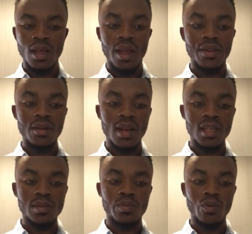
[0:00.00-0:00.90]
And the
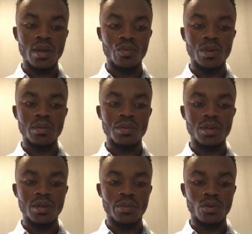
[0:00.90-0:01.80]
last point will
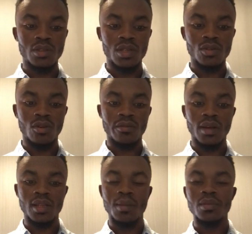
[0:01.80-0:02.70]
be the process
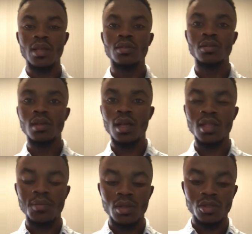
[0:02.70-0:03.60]
of adaptation,
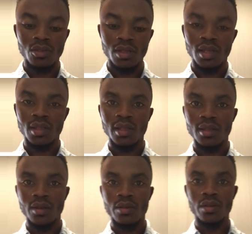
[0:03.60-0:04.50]
adaptation in
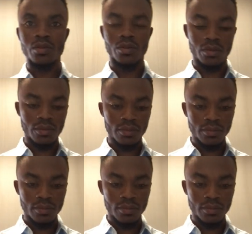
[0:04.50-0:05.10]
intercultural.